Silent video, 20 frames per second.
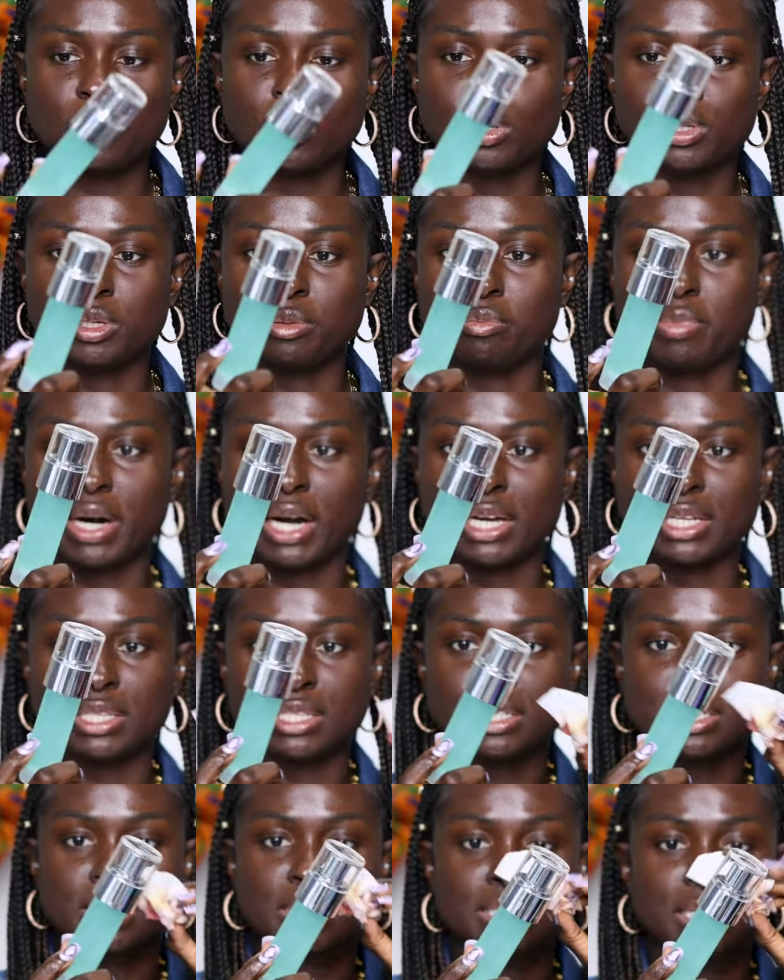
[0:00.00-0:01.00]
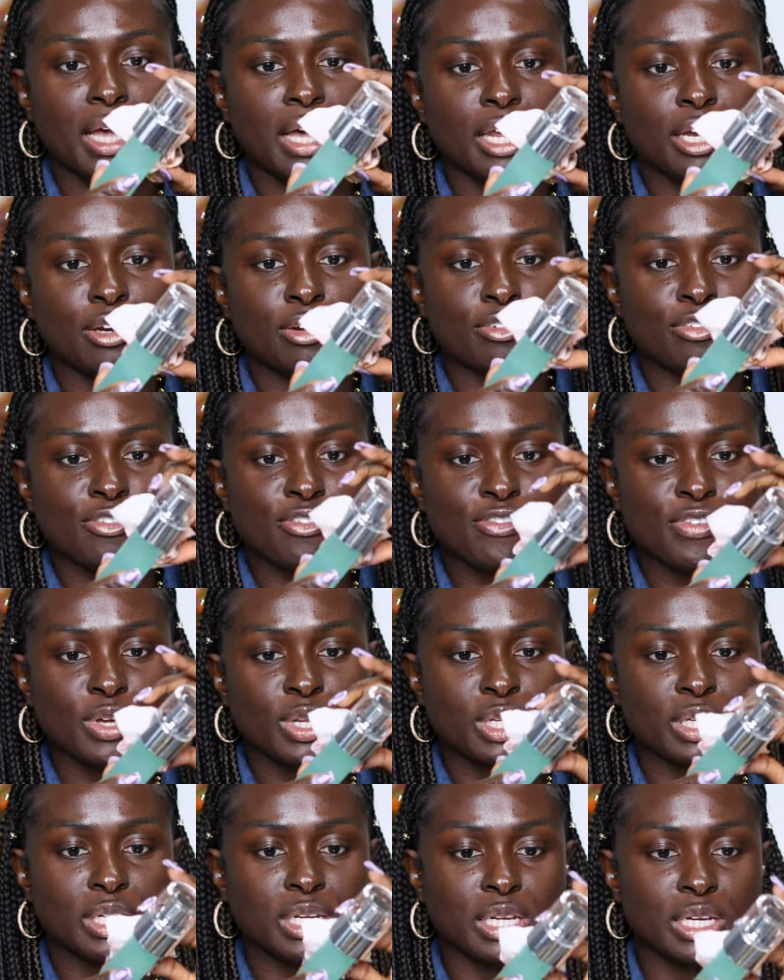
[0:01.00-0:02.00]
only buy this and fill
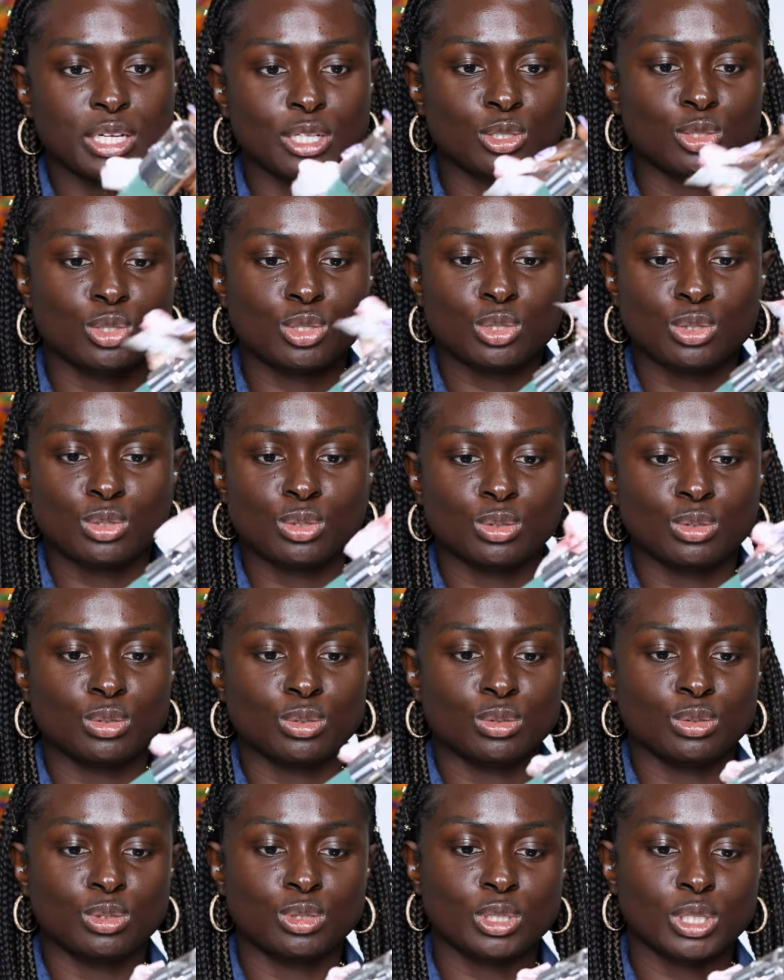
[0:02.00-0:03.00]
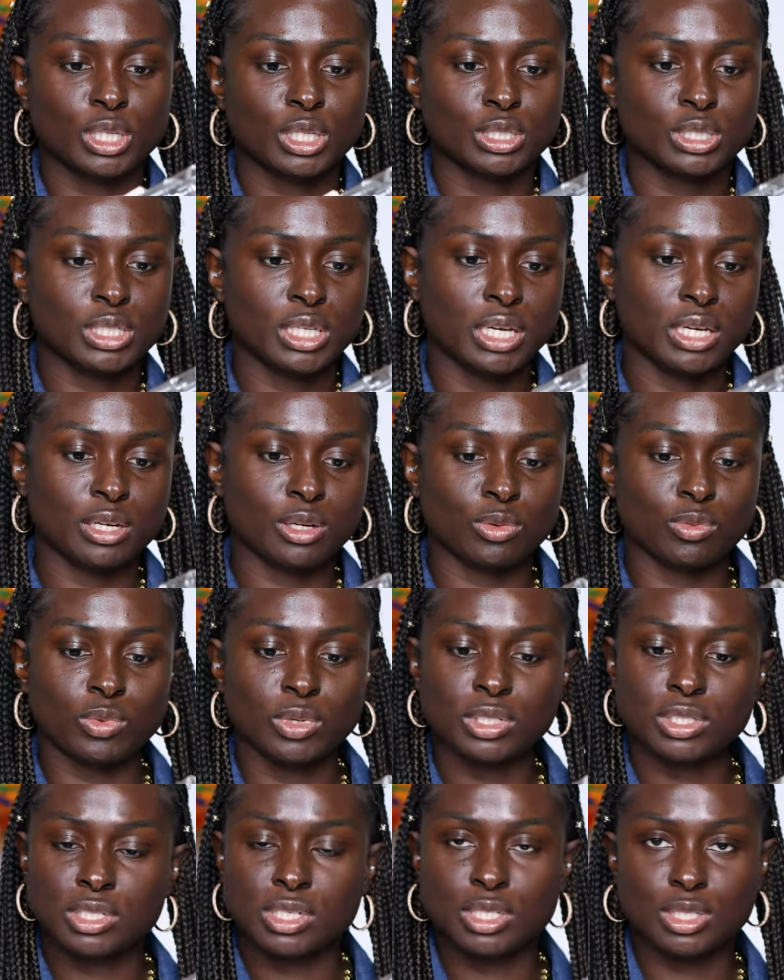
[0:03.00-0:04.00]
it into your container,
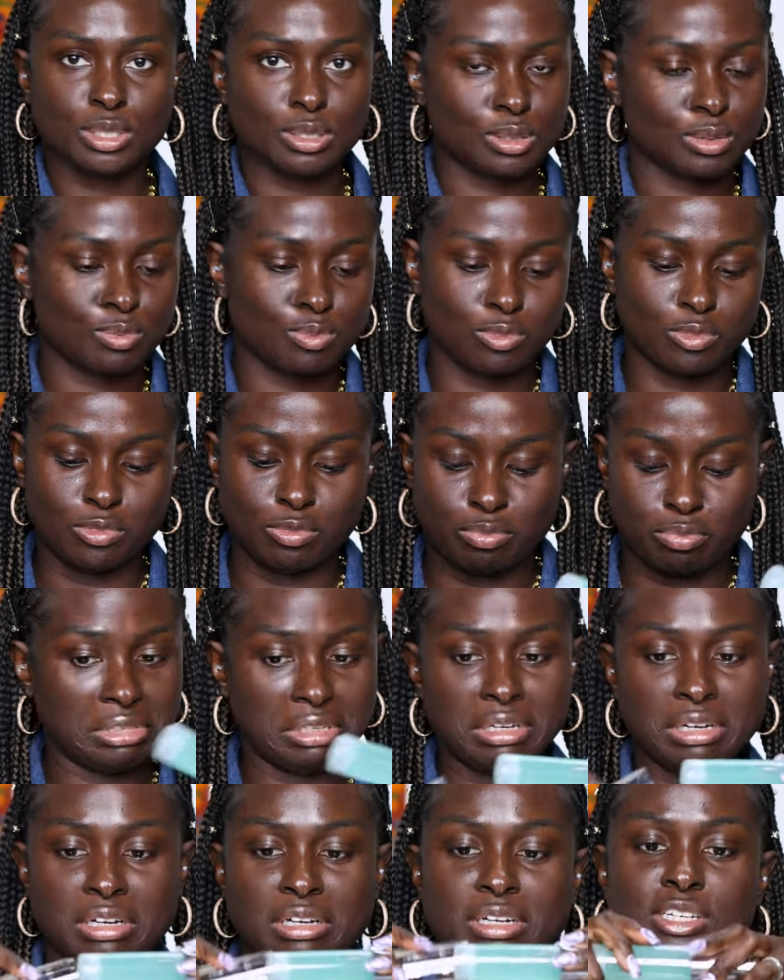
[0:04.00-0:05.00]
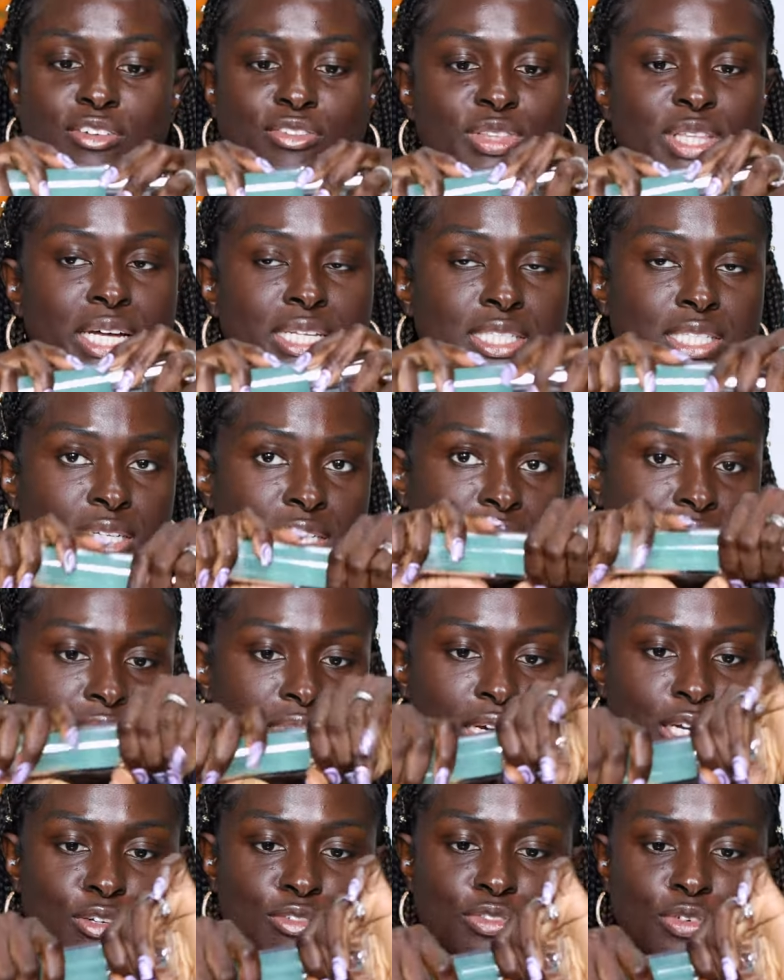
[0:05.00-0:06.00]
which is good if that's the
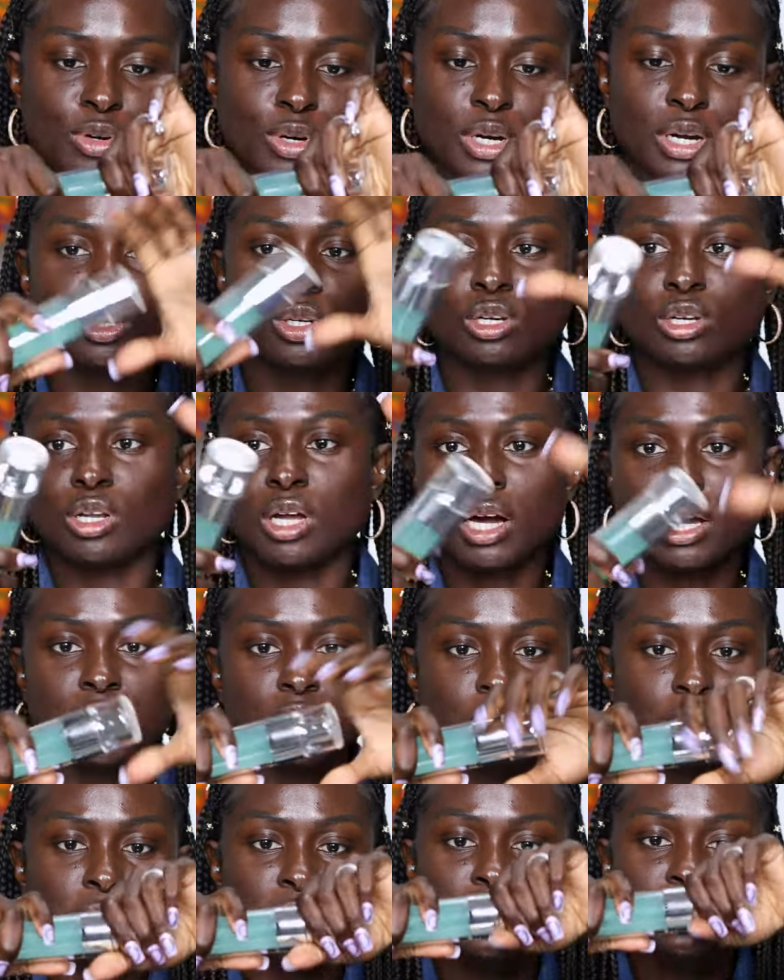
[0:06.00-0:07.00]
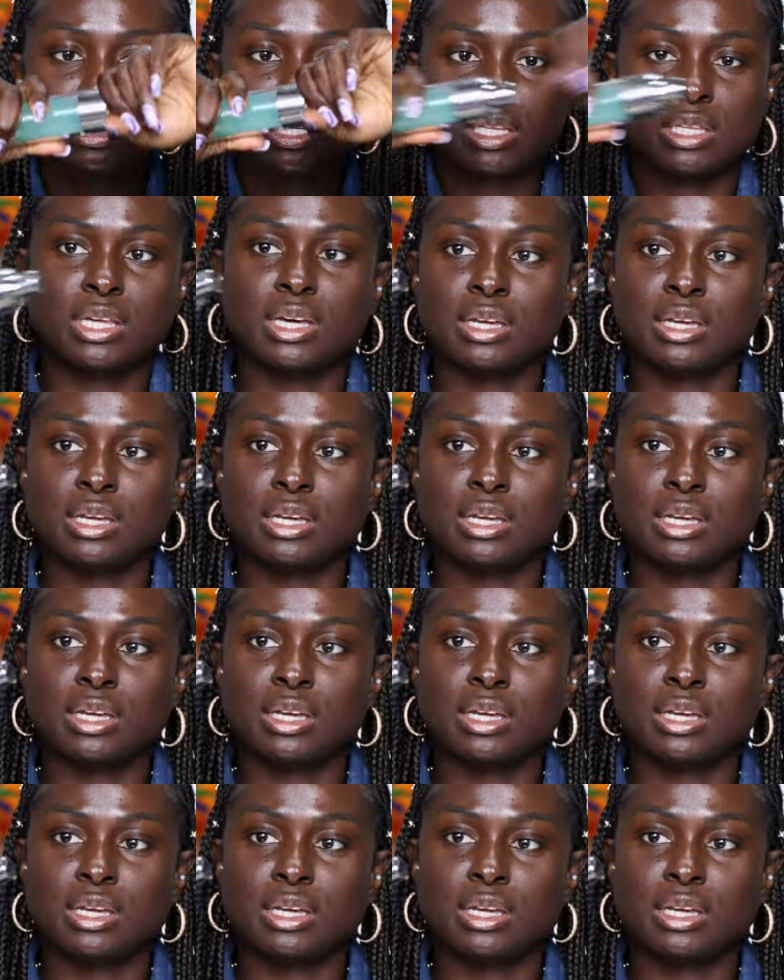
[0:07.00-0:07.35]
design for it. You can lock it in place and